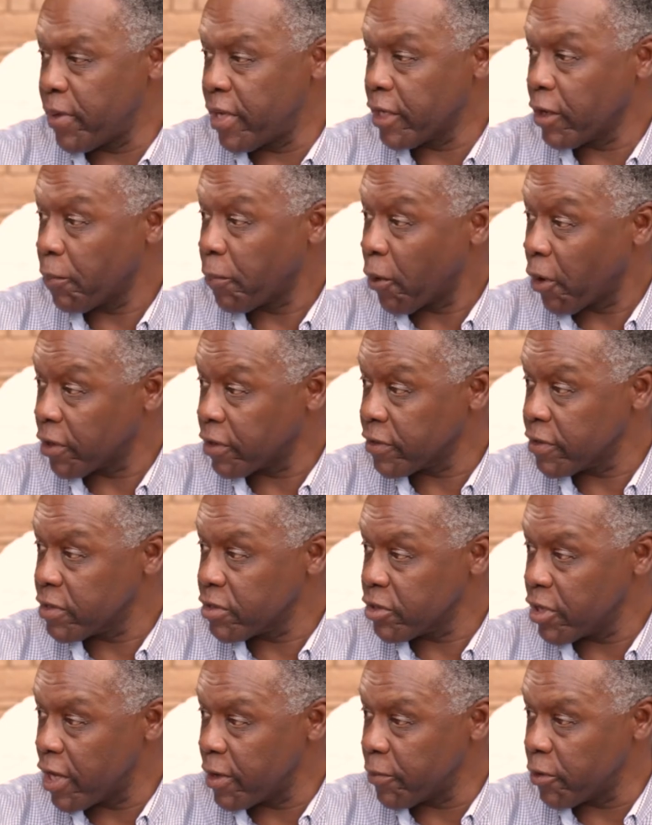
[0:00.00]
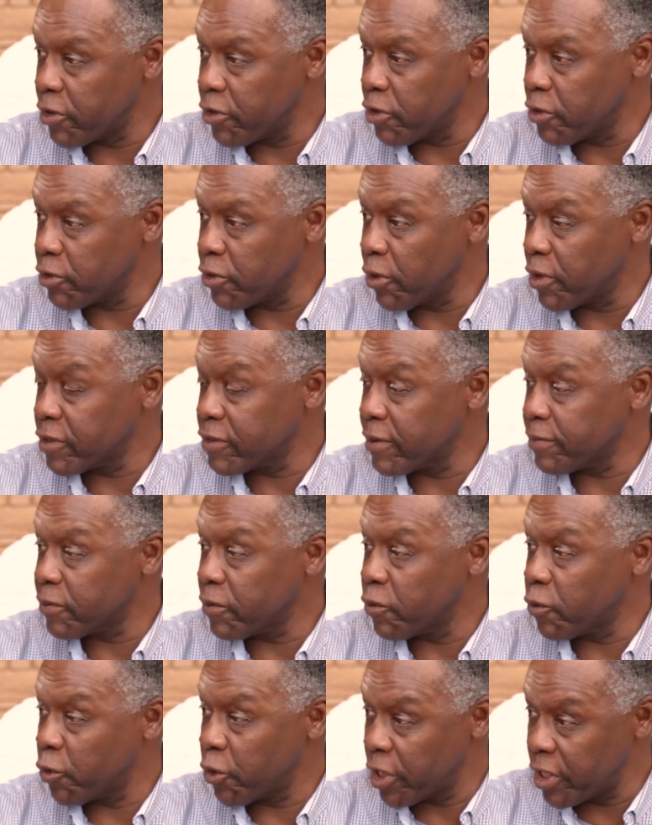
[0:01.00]
Being a part of the chamber, you're doing
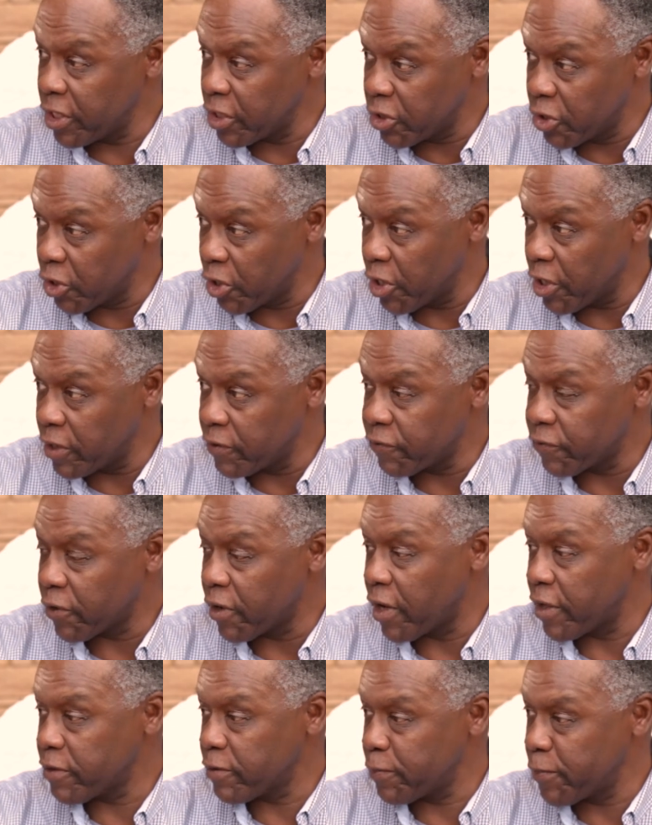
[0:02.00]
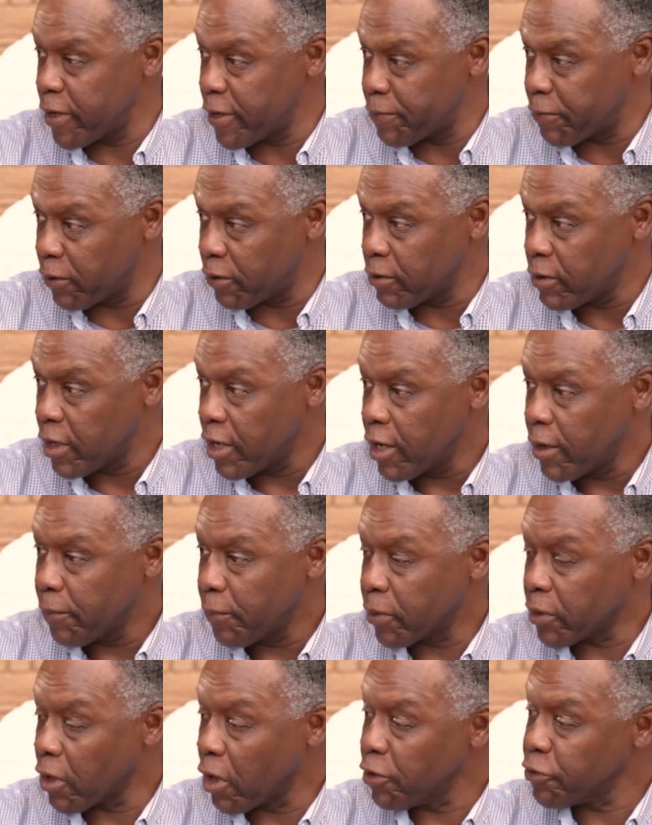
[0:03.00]
something really good for other people,
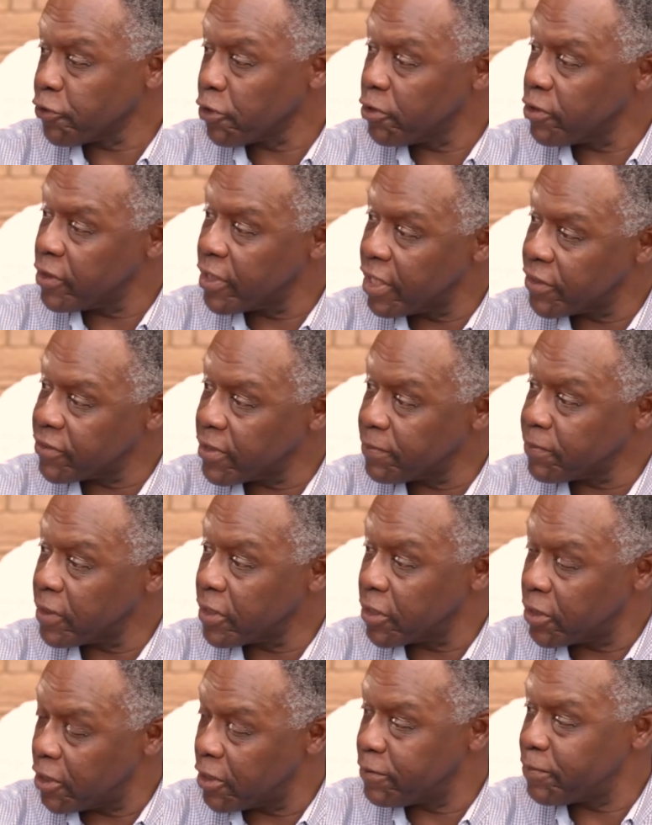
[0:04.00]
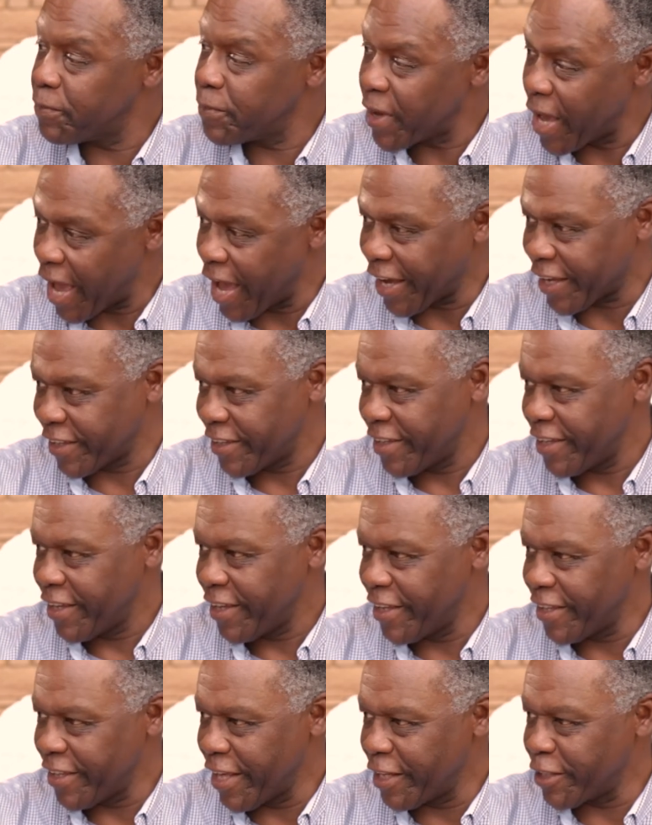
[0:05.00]
but also you get something good back
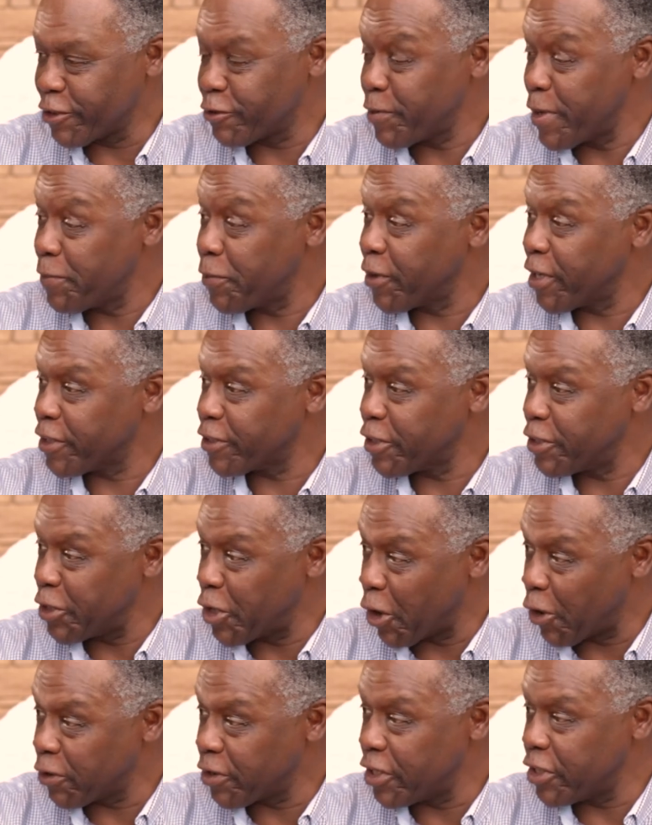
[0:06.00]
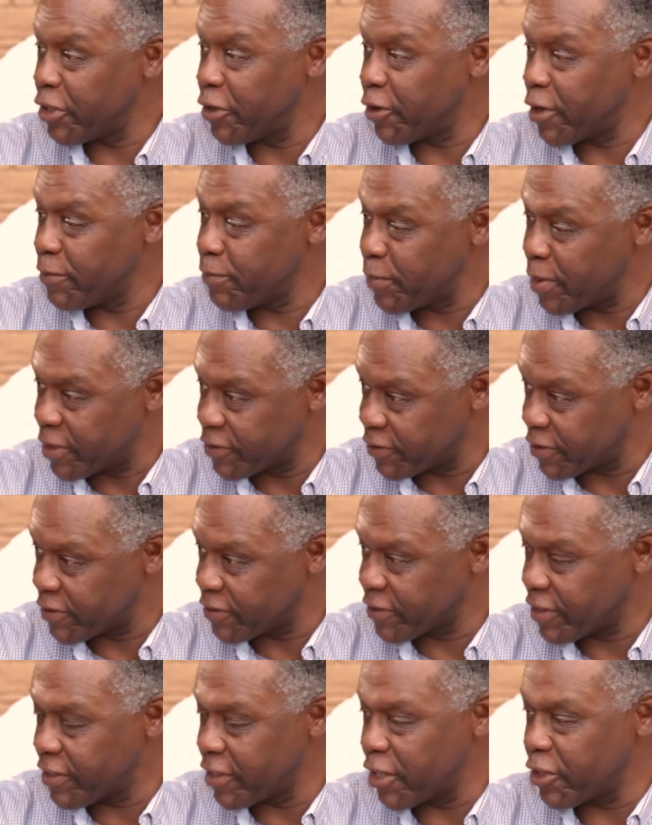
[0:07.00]
and that is people get to know that you're in
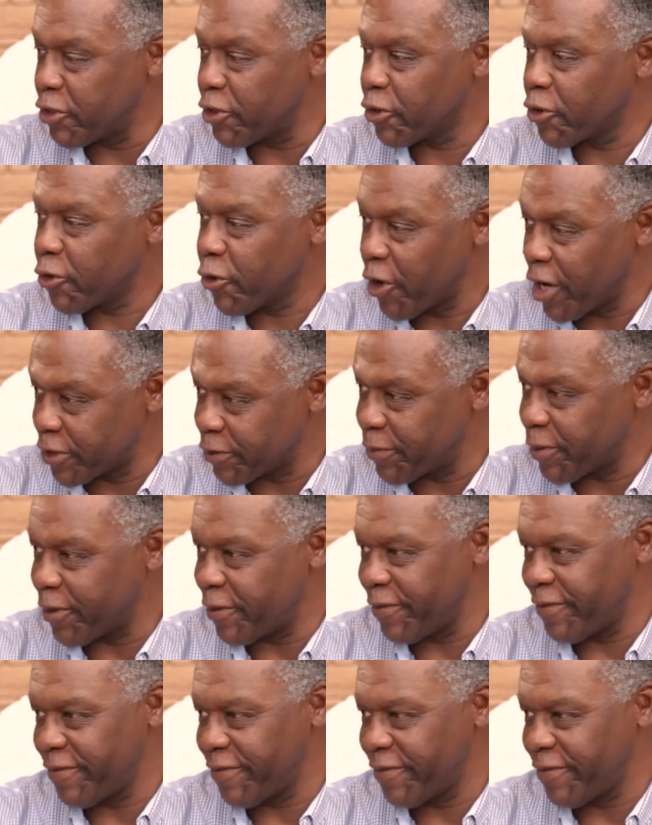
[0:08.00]
business and that you're credible.